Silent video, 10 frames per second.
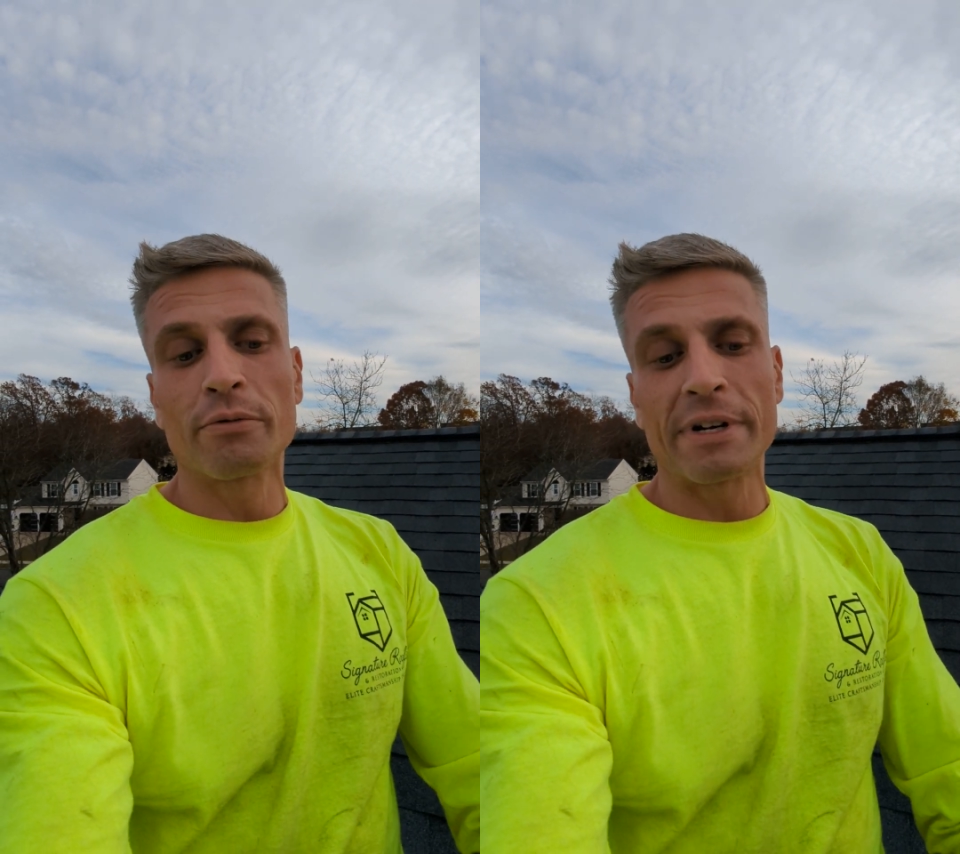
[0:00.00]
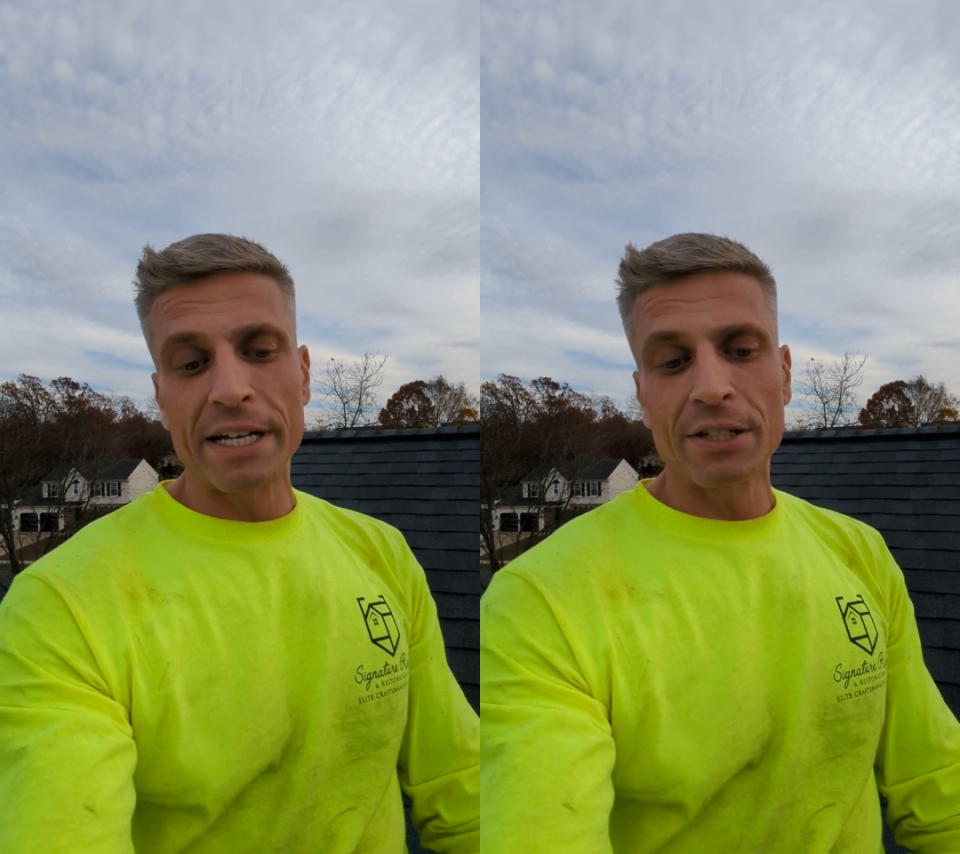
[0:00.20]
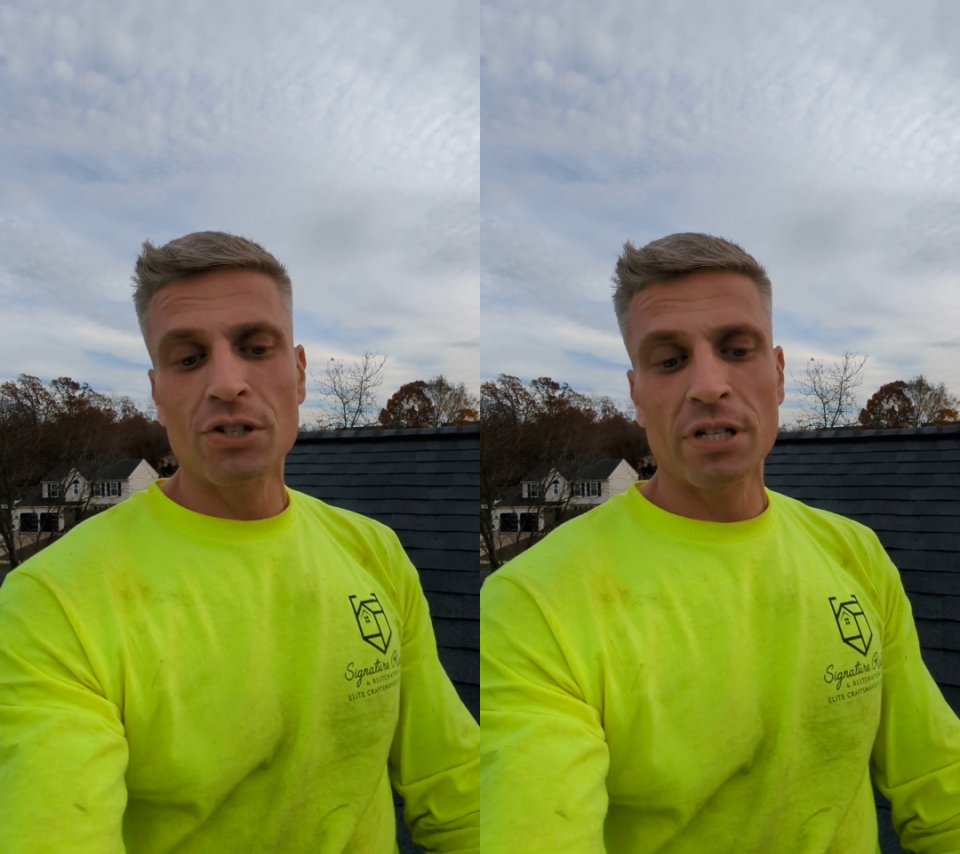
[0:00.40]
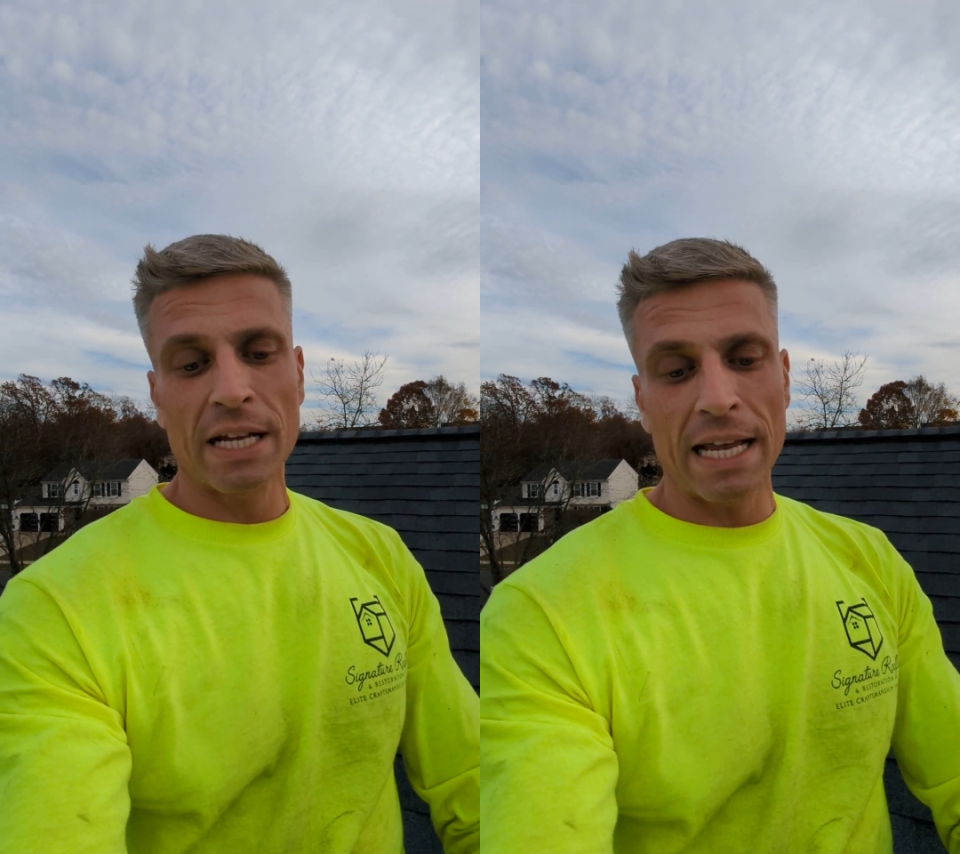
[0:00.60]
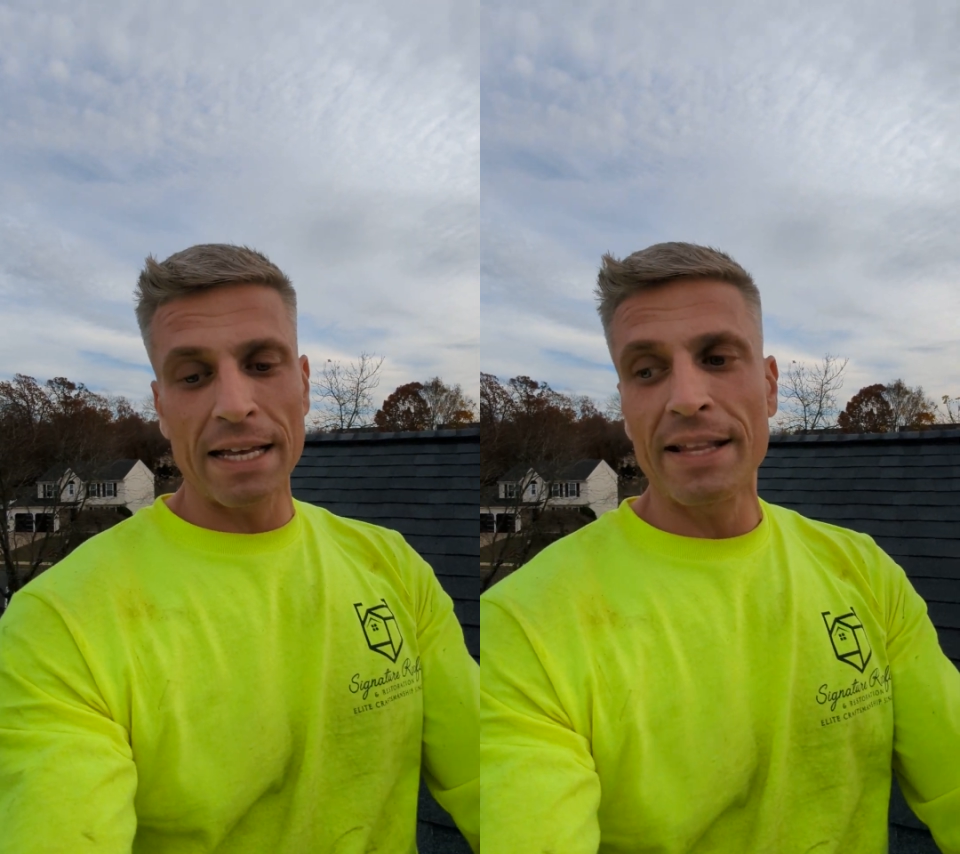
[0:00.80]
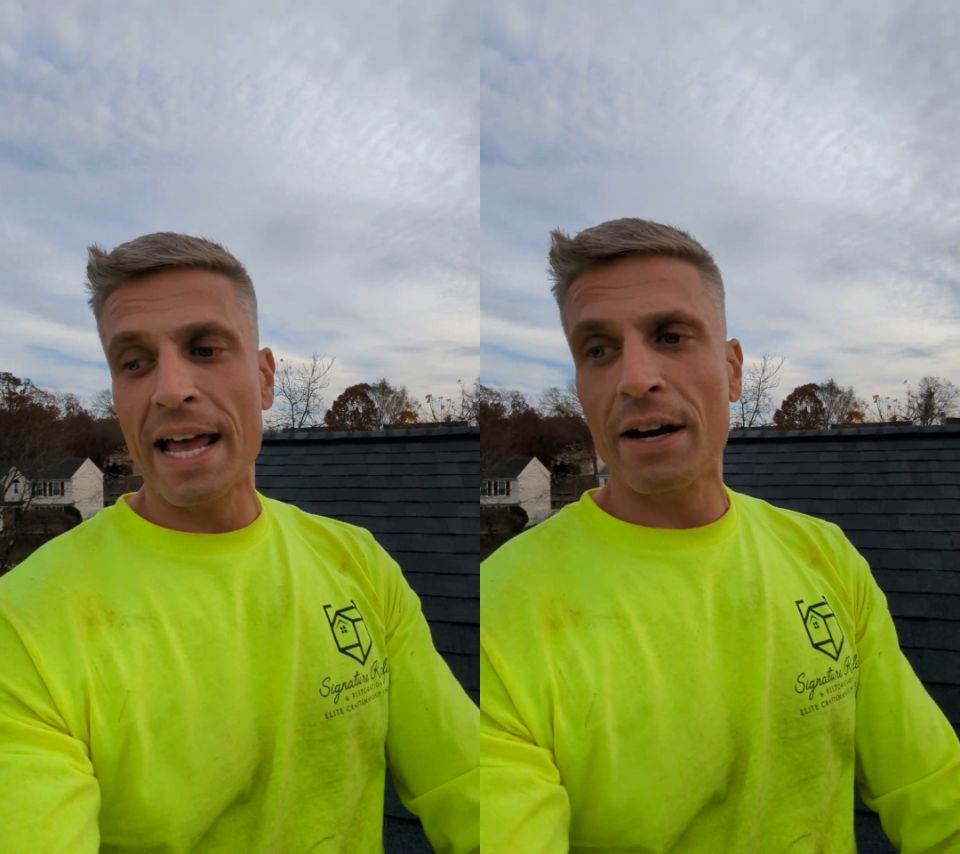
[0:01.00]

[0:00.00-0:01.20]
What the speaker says: ridge in that